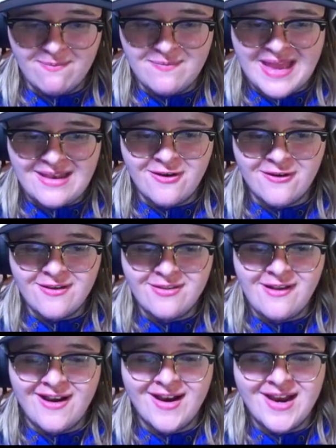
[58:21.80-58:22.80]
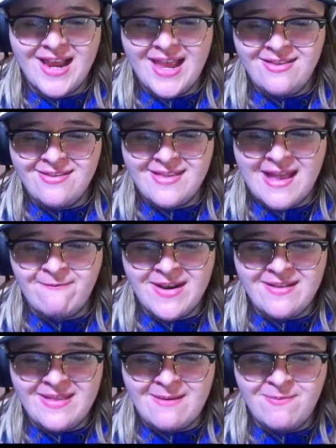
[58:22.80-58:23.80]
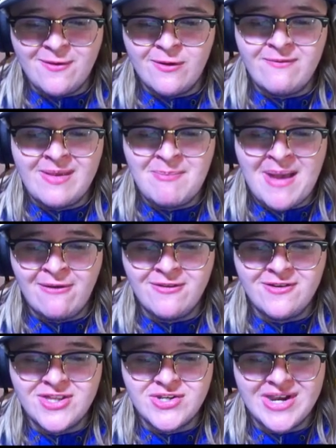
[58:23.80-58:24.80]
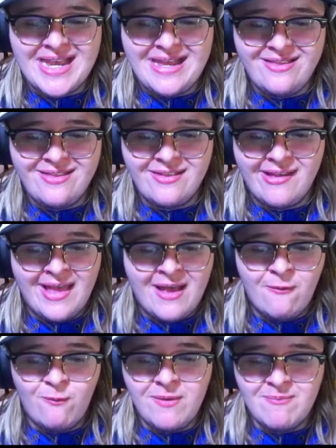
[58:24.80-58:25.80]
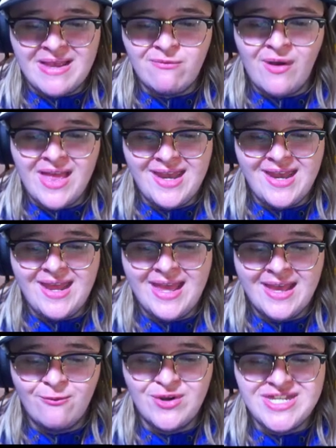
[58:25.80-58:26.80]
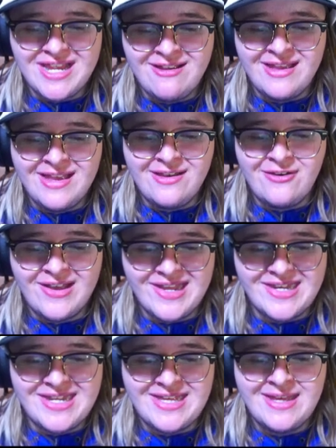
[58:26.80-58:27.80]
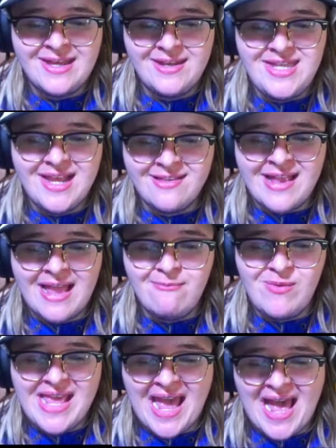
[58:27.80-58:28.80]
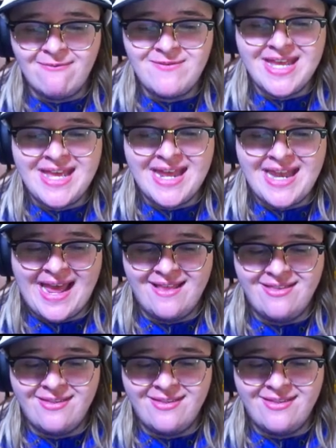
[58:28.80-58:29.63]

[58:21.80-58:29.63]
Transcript: That Dark Star, it's definitely absorbing Bowser's traits, one by one, which isn't good. Next time we have to give it.